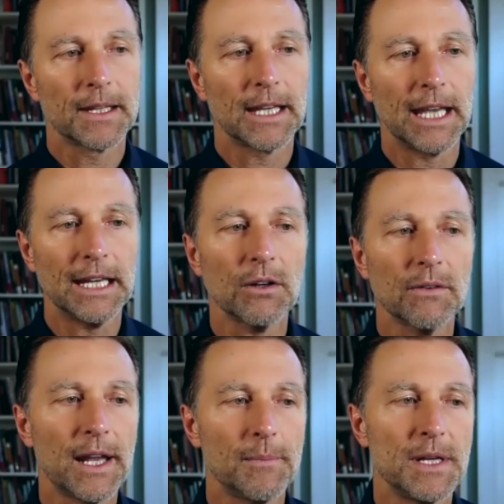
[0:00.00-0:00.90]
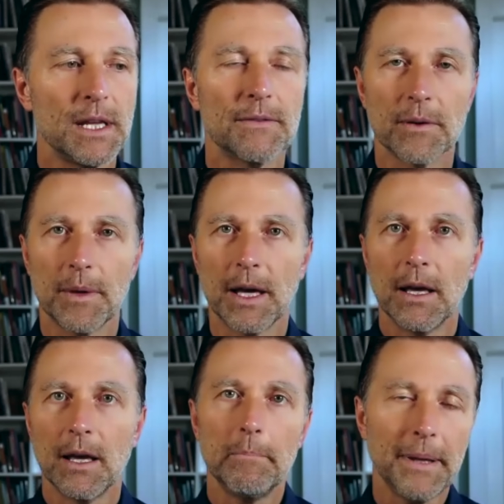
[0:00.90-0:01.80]
getting your vitamin D from a
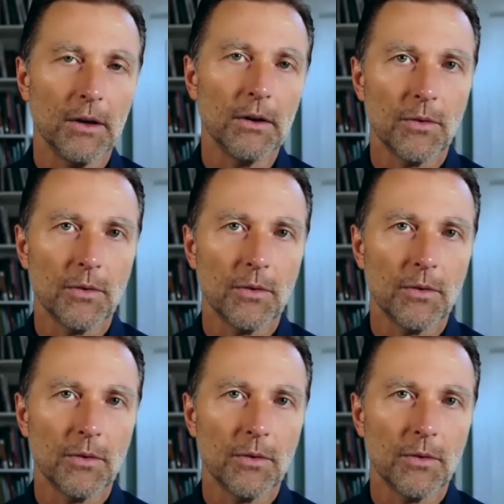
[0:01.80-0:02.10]
pill